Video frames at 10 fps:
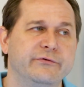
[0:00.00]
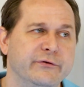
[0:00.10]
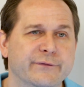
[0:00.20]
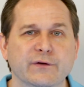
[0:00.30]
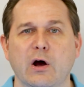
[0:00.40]

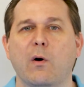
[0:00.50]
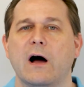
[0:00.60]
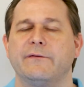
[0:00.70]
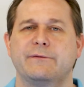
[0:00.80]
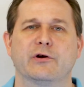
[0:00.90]
to flow
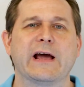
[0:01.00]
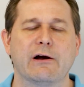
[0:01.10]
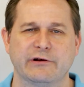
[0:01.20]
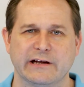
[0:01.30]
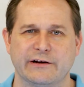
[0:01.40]
off of your
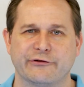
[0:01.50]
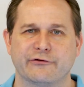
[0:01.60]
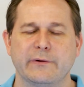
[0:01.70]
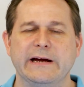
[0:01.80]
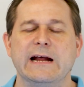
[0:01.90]
calculator
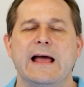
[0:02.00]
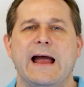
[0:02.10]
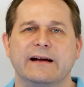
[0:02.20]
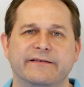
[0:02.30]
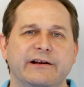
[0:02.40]
screen
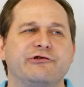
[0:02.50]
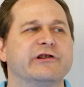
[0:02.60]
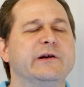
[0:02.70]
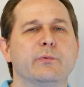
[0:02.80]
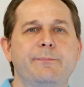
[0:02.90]
and
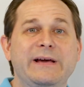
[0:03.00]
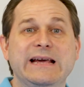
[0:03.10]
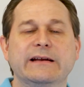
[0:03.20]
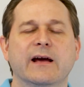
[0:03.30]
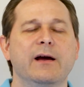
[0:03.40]
essentially
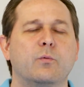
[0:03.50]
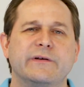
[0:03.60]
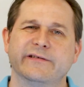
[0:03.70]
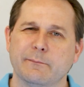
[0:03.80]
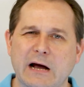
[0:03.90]
repeat
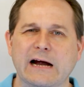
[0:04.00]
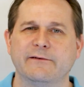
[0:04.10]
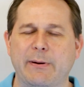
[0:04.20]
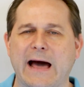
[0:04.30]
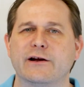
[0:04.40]
with some kind
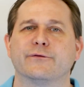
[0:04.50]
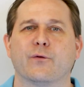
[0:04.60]
of pattern